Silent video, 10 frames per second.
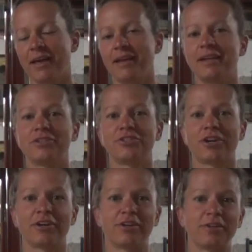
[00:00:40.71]
and I
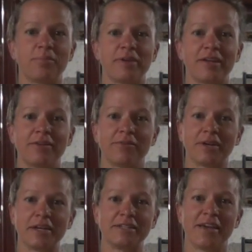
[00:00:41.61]
chuckle a bit
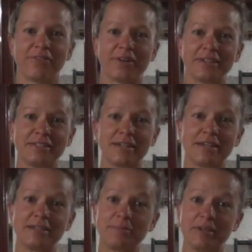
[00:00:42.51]
when I say rest
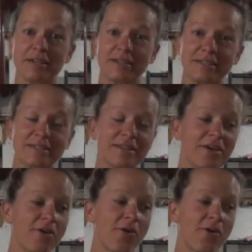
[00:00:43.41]
days because